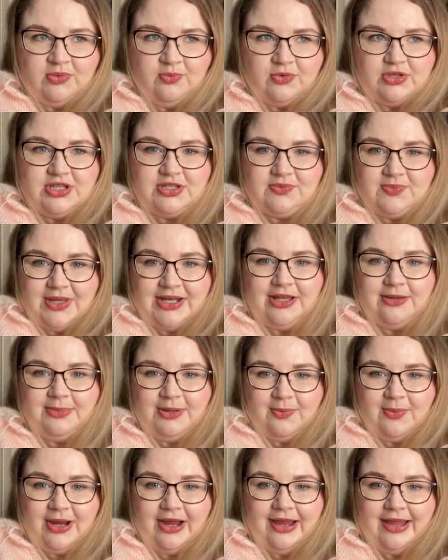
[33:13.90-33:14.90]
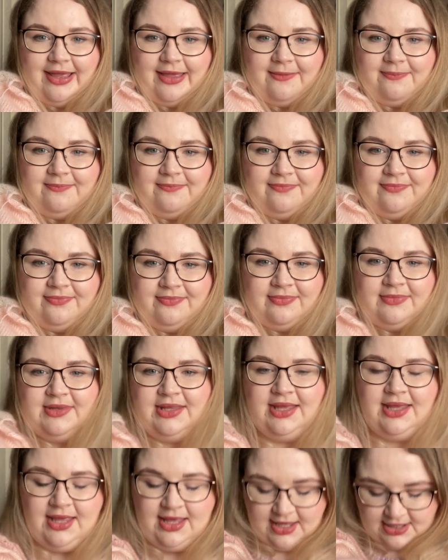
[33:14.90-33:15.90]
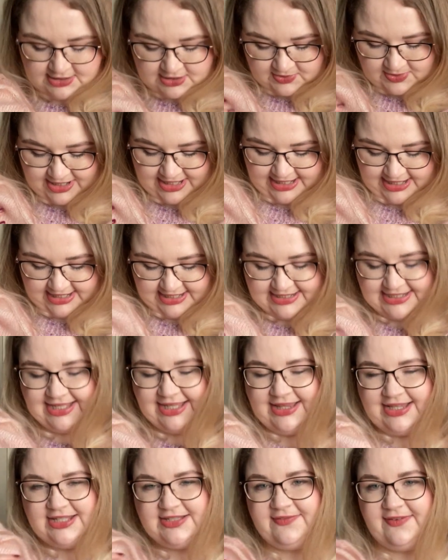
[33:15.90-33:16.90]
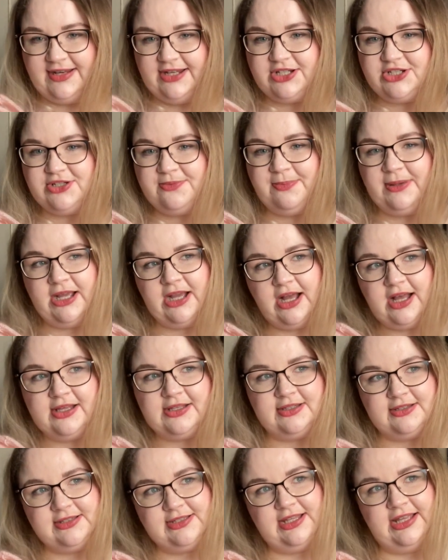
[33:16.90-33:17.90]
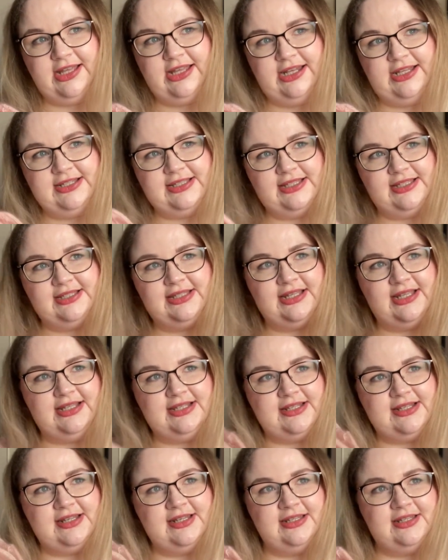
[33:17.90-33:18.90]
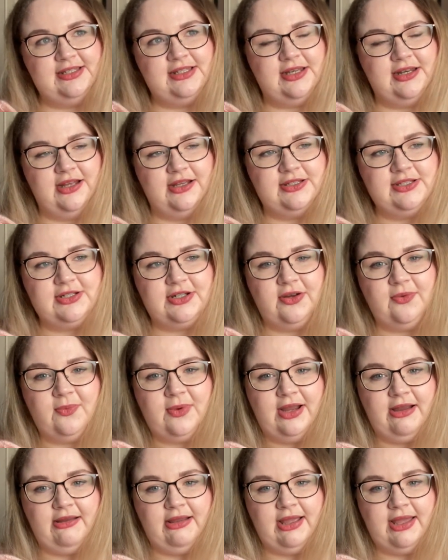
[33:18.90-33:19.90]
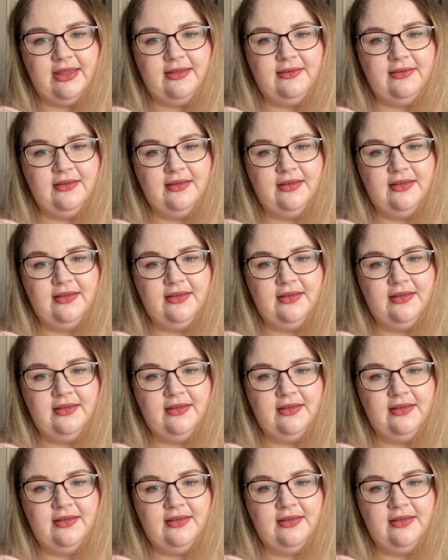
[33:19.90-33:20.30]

which is when I'll be wearing it. So I need to get this finished because it is the season to now start wearing it.